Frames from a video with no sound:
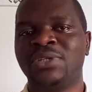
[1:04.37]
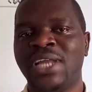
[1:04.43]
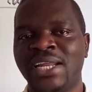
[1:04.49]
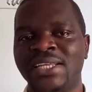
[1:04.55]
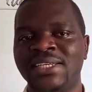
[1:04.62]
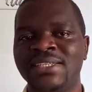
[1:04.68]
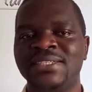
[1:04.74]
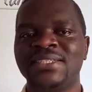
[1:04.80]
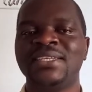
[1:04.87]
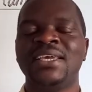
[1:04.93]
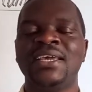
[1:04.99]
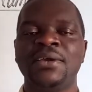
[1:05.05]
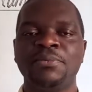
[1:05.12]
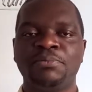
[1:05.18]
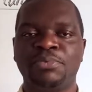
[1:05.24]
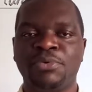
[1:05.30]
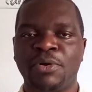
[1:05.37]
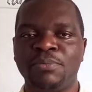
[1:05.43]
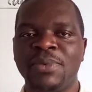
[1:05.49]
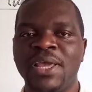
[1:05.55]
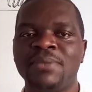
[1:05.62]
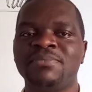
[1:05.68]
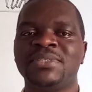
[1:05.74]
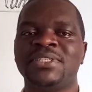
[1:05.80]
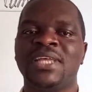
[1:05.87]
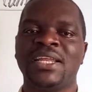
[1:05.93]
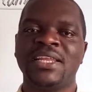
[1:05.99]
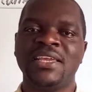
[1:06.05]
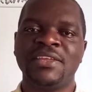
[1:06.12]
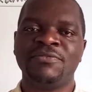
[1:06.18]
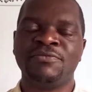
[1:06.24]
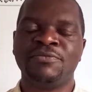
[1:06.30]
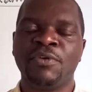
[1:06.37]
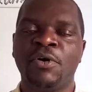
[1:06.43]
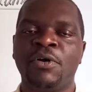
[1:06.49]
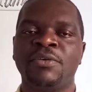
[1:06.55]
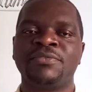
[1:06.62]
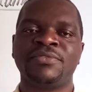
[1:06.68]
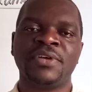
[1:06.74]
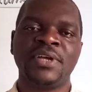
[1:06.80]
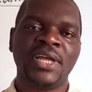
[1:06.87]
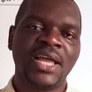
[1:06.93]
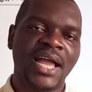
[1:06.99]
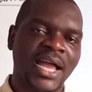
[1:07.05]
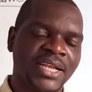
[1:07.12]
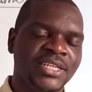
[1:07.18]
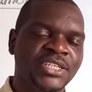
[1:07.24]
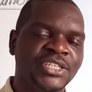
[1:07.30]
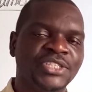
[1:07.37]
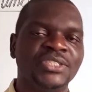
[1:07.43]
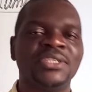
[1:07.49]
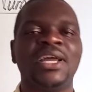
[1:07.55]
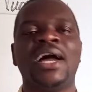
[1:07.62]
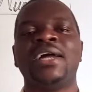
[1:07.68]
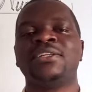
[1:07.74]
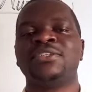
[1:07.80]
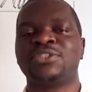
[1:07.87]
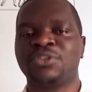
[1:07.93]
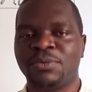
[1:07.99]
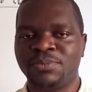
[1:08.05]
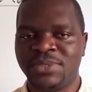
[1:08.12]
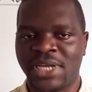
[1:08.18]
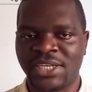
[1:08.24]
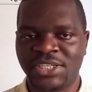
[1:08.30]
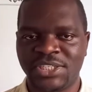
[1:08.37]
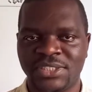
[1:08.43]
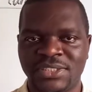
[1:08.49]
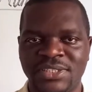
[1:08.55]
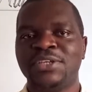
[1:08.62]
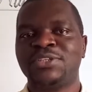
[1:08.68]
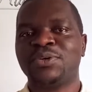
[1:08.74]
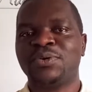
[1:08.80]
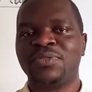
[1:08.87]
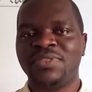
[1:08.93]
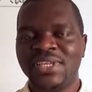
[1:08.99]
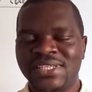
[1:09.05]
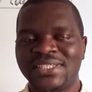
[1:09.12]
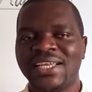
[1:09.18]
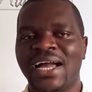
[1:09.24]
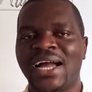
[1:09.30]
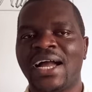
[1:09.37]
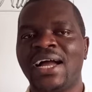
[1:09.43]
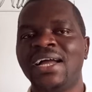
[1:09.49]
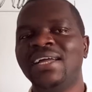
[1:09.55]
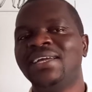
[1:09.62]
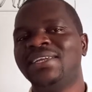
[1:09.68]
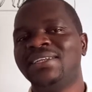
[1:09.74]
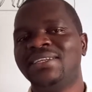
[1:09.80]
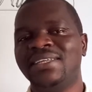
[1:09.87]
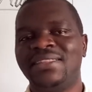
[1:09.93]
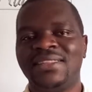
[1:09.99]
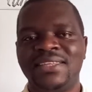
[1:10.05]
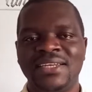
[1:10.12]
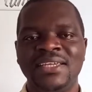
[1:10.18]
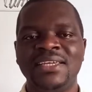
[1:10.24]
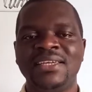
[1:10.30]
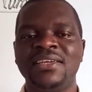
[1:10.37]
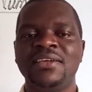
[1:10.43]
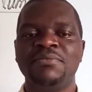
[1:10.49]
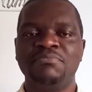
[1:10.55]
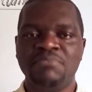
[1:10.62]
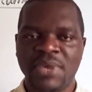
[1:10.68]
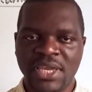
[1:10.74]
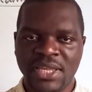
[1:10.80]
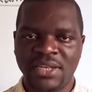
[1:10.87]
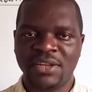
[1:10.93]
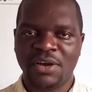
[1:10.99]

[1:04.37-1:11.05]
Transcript: That is, problems that involve addition and subtraction. So these are the three main